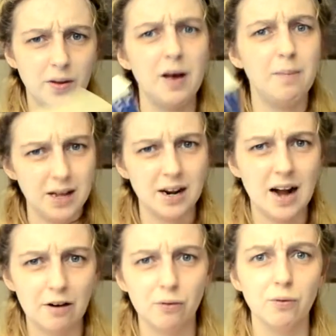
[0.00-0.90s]
it being an
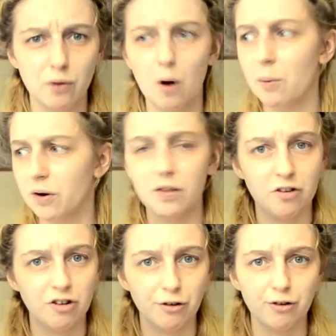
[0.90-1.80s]
adult, not one of the
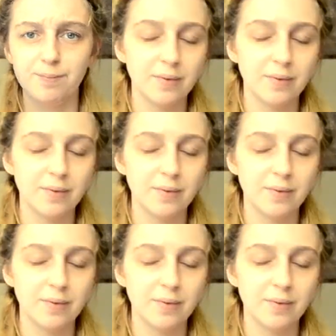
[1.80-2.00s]
children.